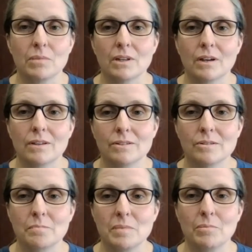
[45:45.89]

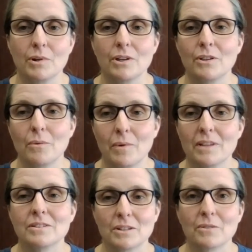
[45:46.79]
because people kill the
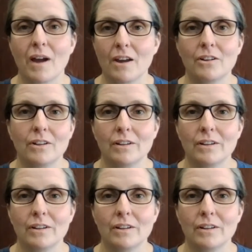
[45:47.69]
ones that rattle.